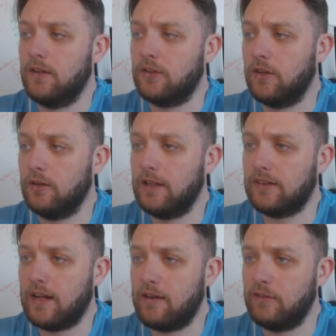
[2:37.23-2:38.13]
so
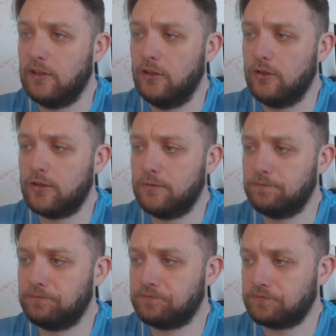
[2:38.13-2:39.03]
let's have a look.
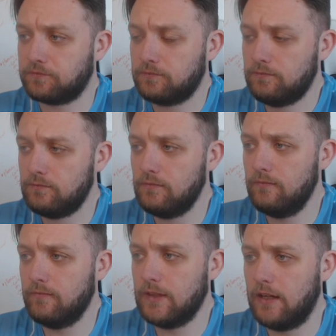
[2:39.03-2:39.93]

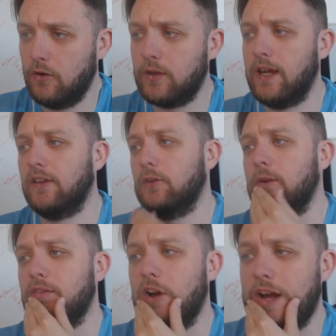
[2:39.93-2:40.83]
Okay, so
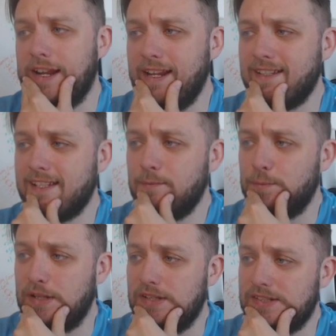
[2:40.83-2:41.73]
we've got an
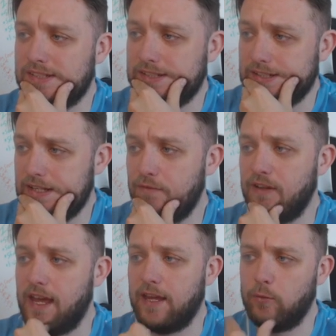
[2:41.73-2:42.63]
18-piece
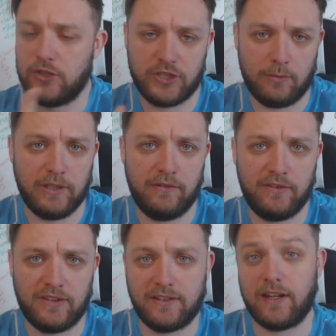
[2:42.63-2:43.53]
EVA, which I
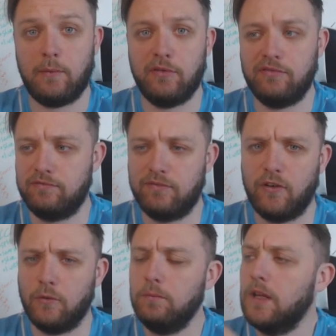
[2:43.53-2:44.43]
believe is the type of
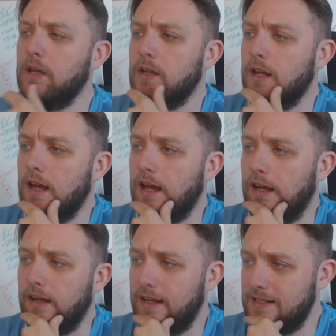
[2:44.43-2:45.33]
foam,
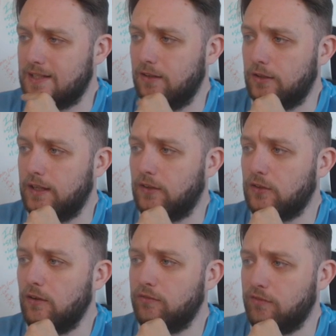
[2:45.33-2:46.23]
interlocking
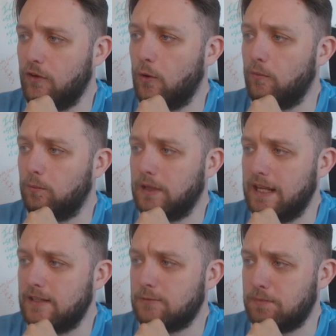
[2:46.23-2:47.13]
soft foam
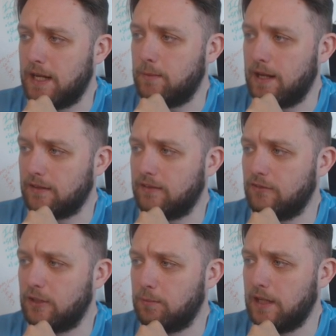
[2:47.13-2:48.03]
kids baby
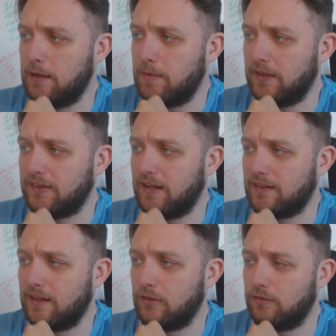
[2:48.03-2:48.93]
activity play mat set
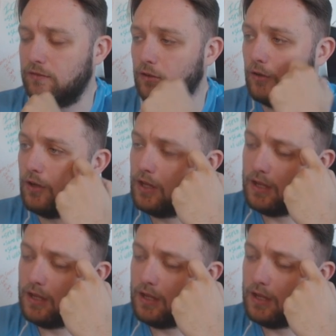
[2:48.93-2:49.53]
tiles floor.